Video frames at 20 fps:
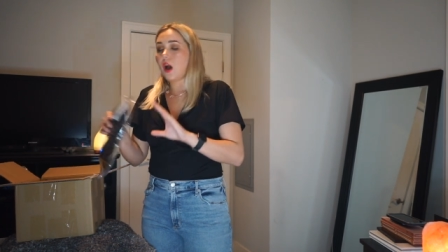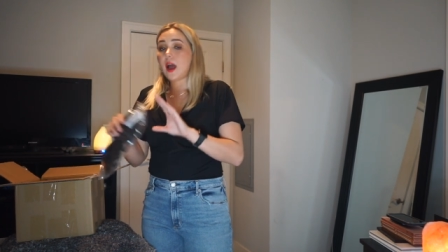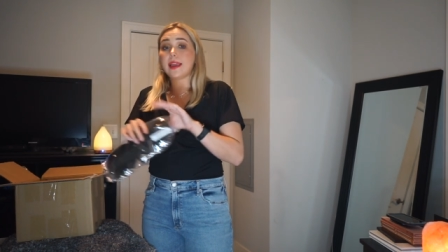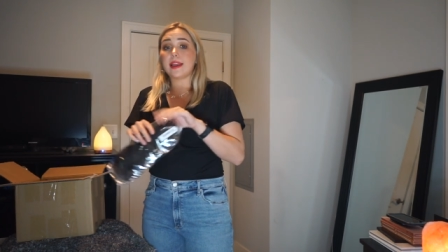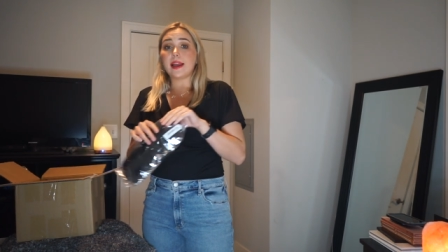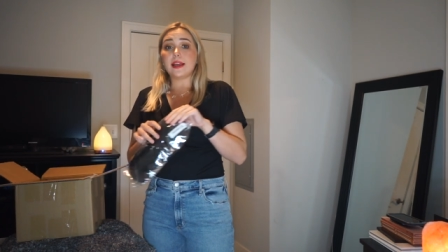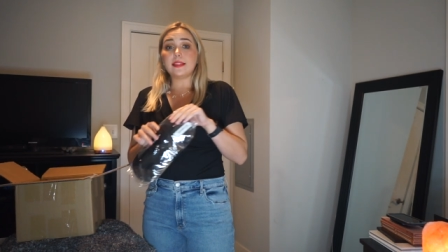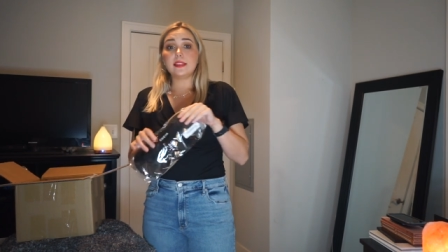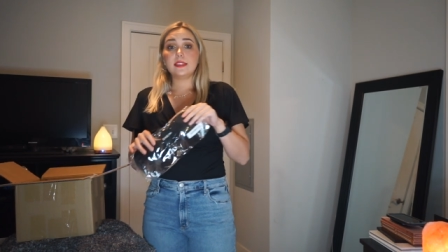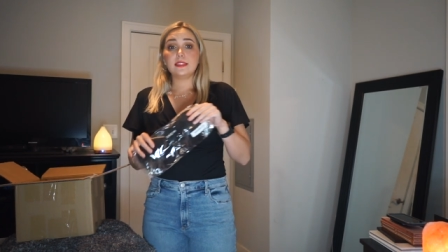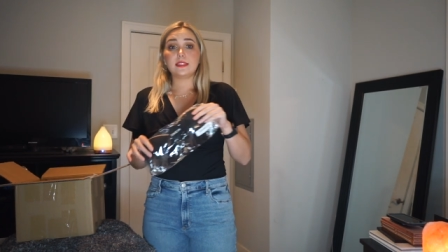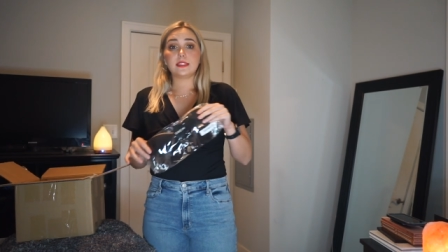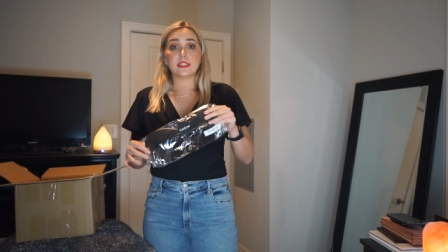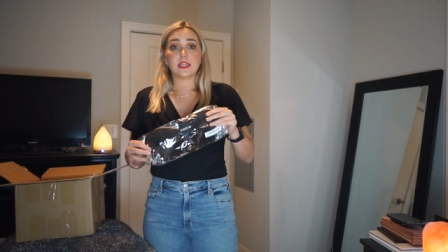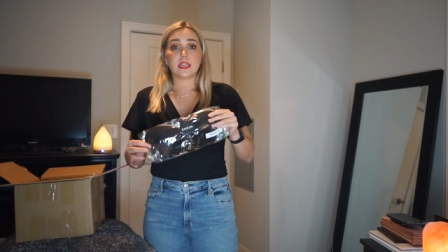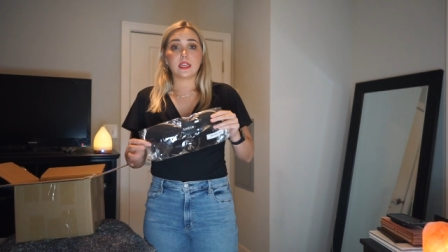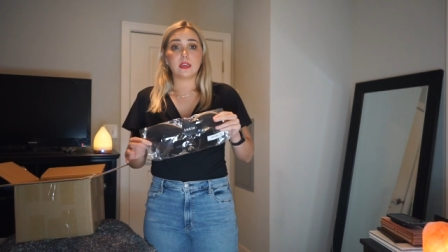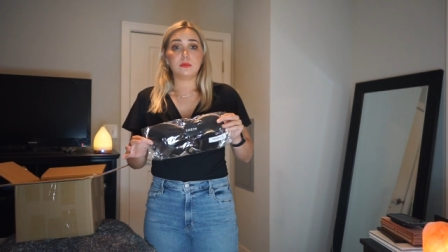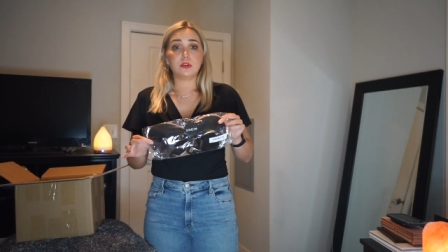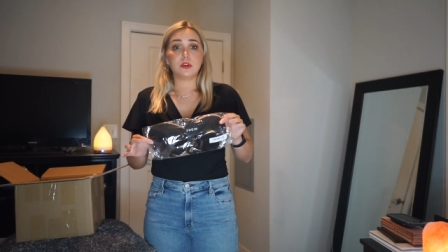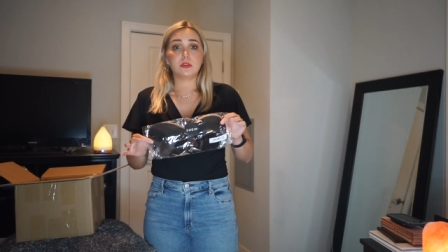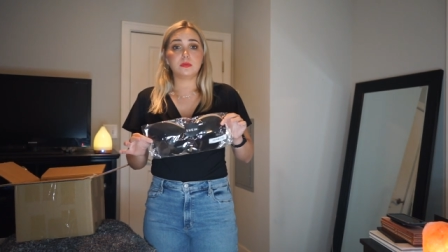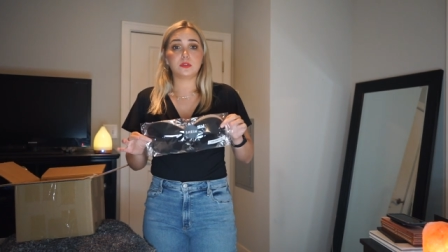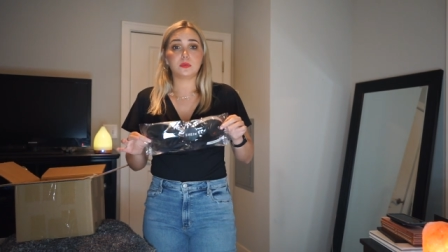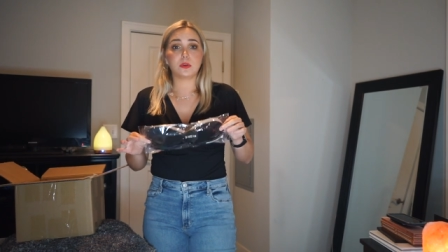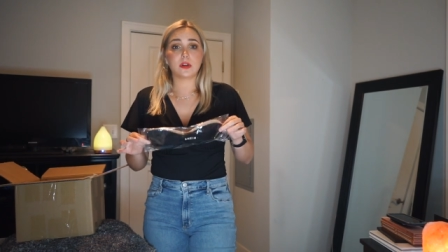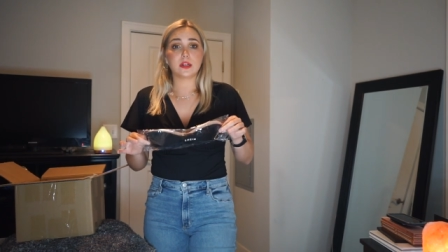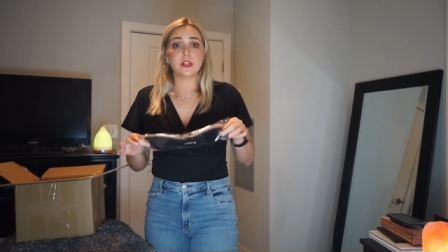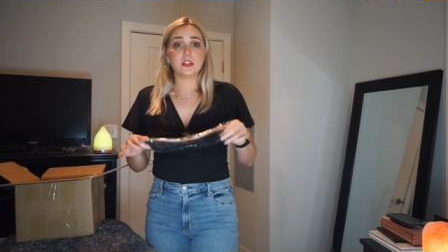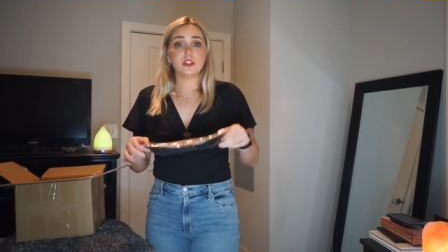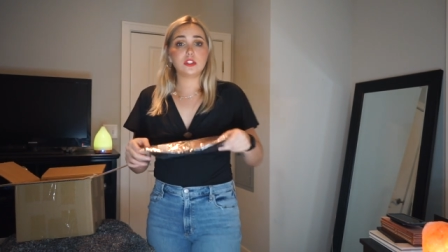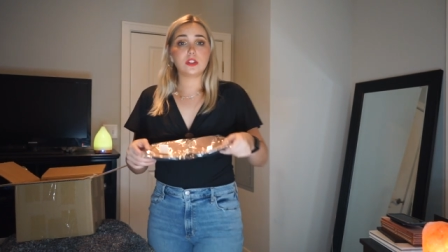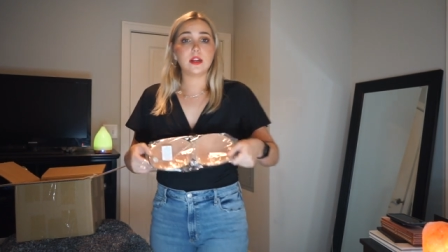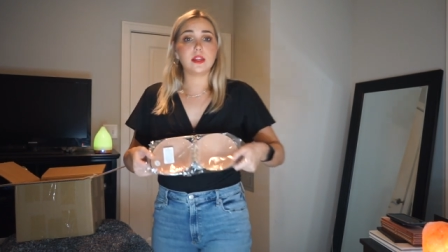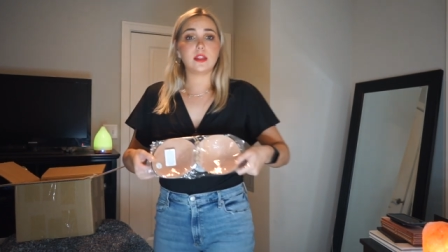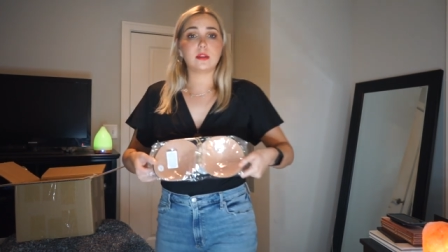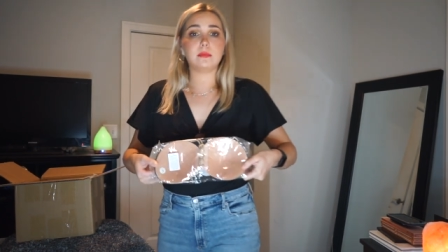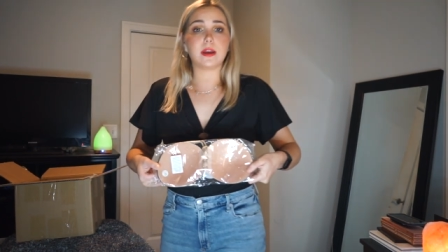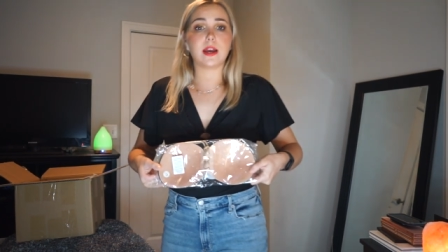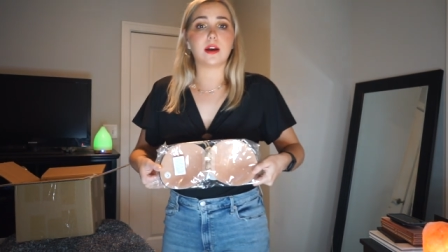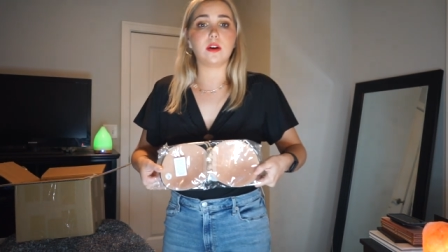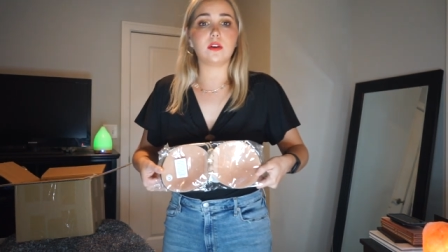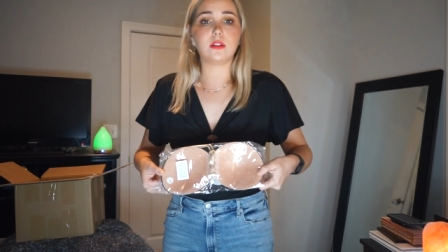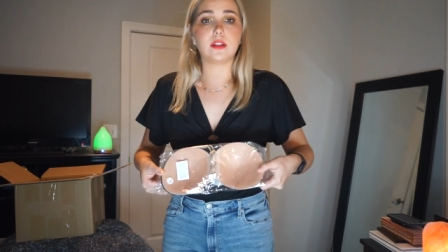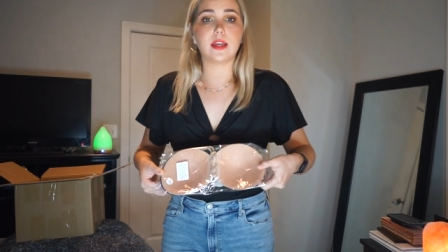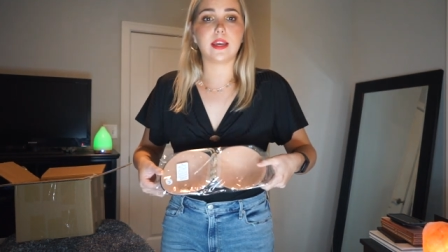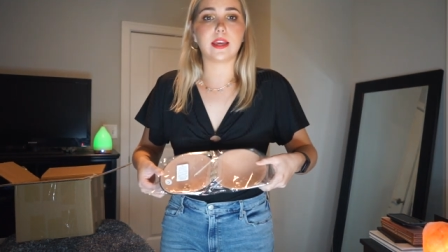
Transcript: I got these sticky boobs. We're gonna try them out.